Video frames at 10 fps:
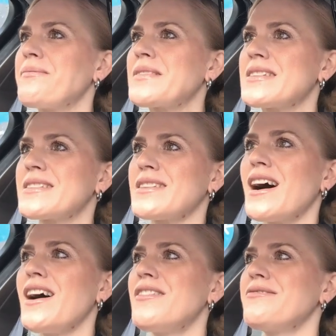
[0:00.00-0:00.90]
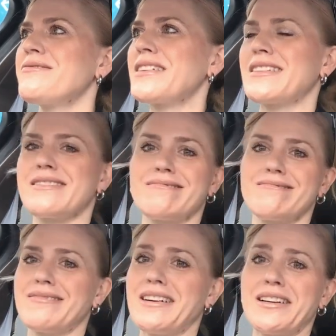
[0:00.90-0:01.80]
staff with,
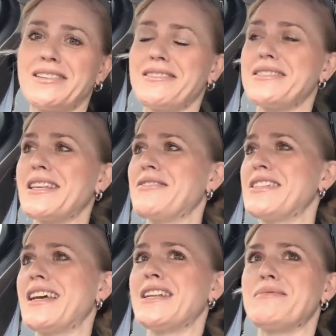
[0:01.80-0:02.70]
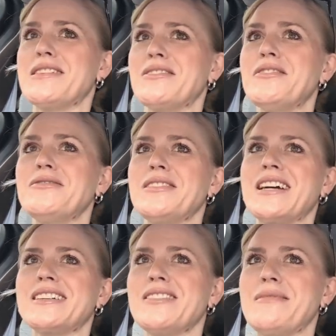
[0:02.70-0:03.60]
I don't know, 70-80% off,
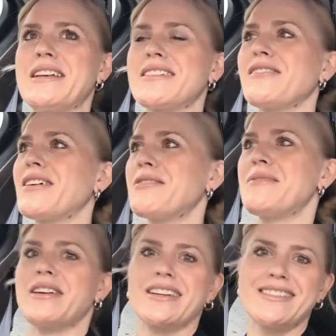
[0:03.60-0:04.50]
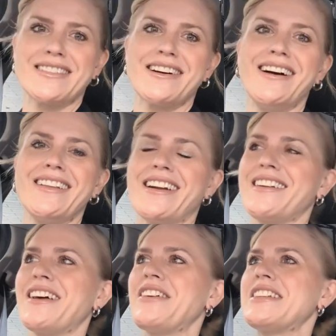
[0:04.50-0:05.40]
like amazing, quite American style, and I
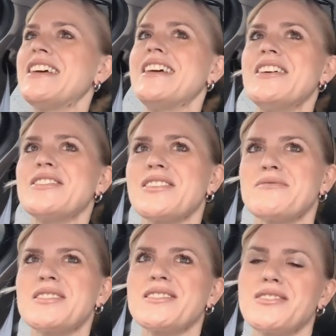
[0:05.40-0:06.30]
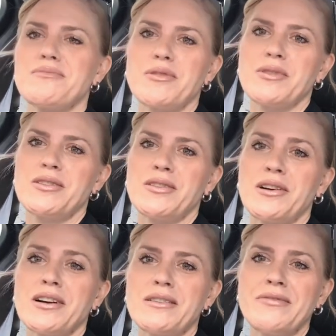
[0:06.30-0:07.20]
love it. So I'm just gonna pop into the
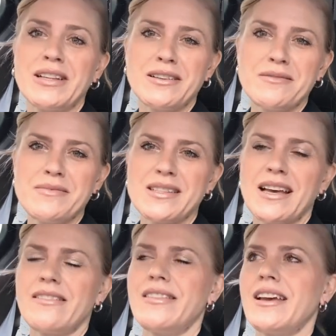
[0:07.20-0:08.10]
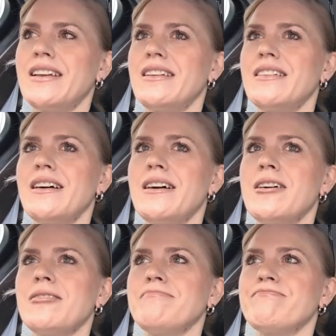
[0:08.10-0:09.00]
RM Williams, and then
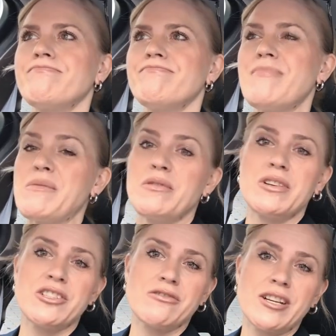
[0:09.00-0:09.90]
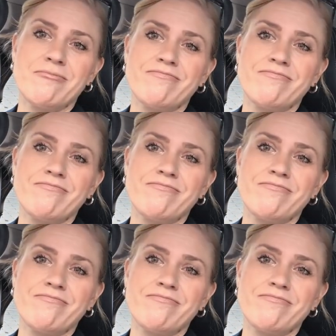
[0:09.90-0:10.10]
maybe Witchery,